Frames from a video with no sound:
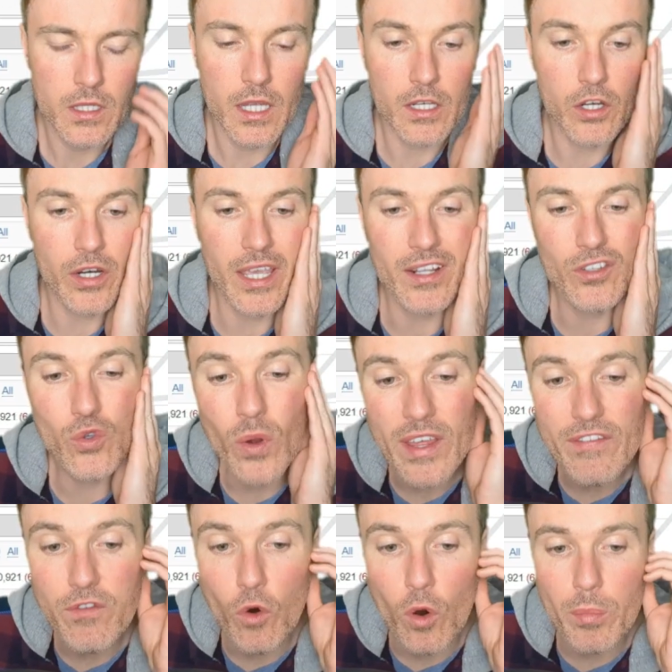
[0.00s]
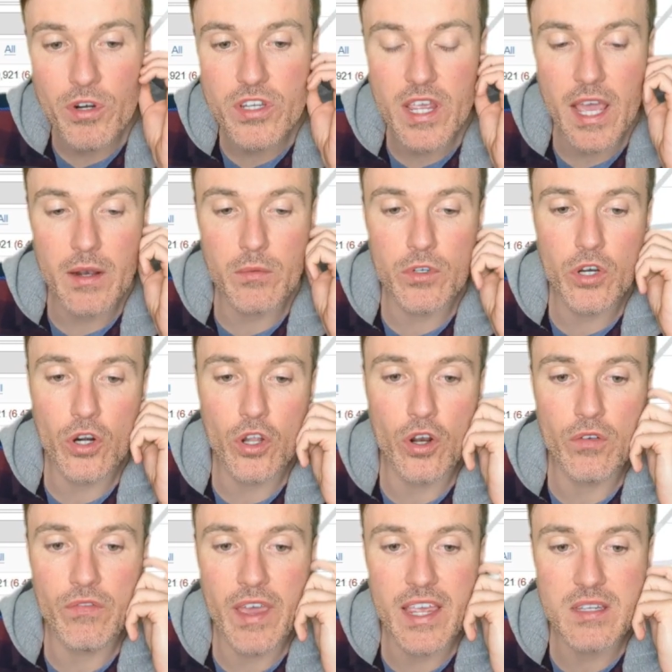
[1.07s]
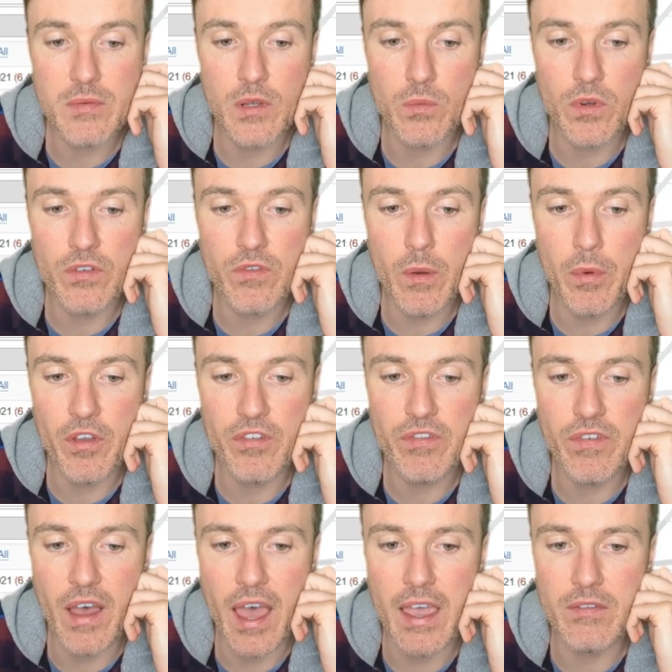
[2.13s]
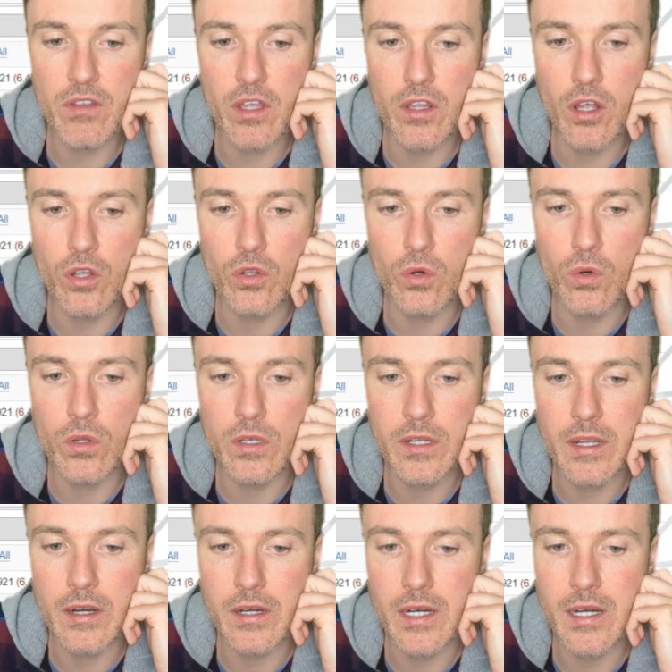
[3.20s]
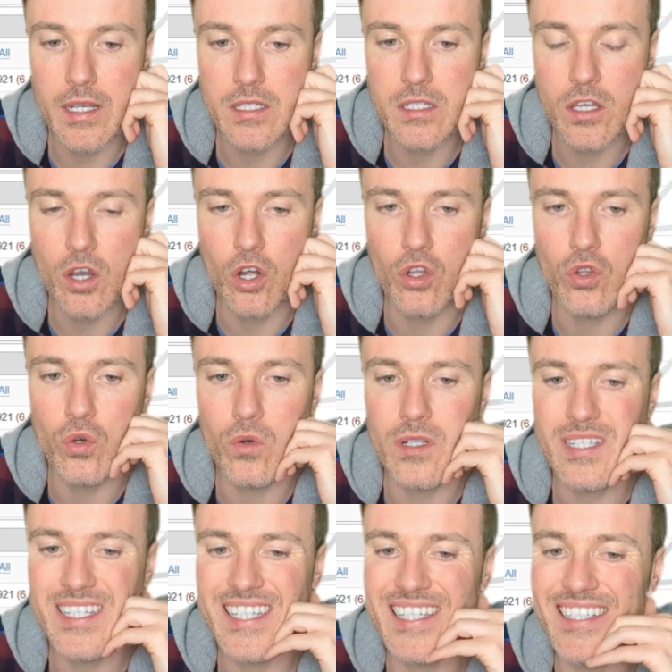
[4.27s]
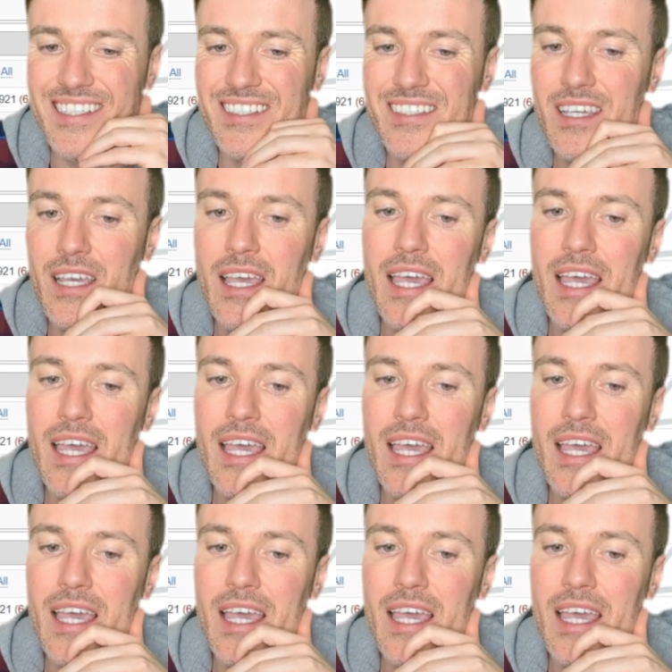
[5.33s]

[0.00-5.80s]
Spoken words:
that you're getting 24% return on investment with about 5. Now the unknown here is the unknown sales.